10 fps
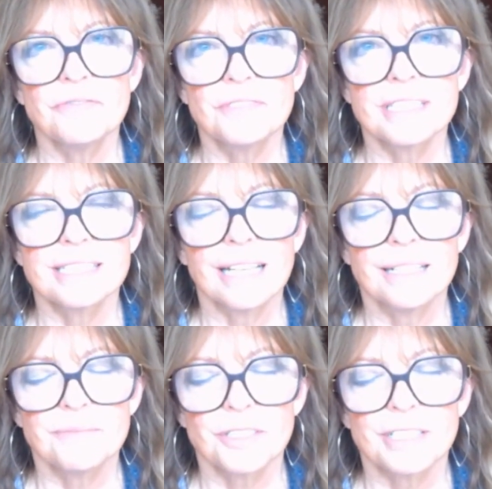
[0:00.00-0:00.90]

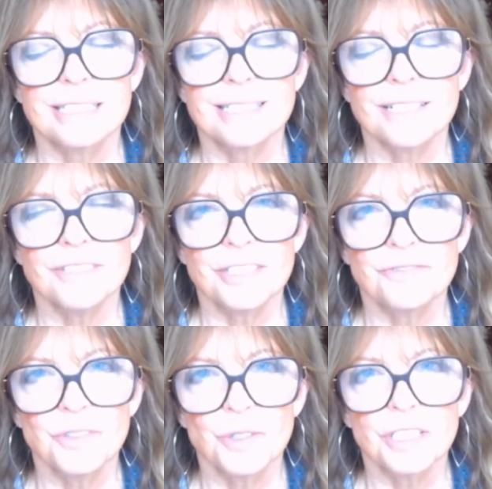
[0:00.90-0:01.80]

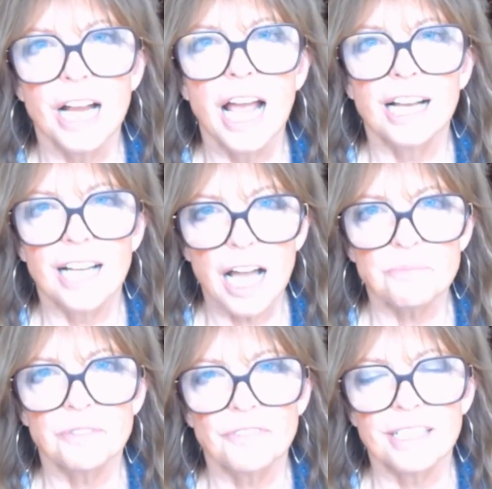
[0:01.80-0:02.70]
74, God
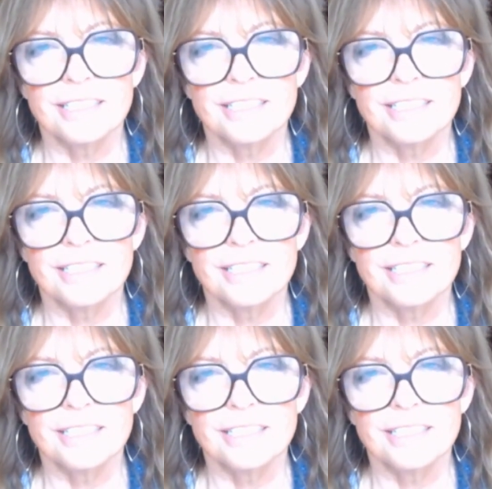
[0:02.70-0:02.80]
provided the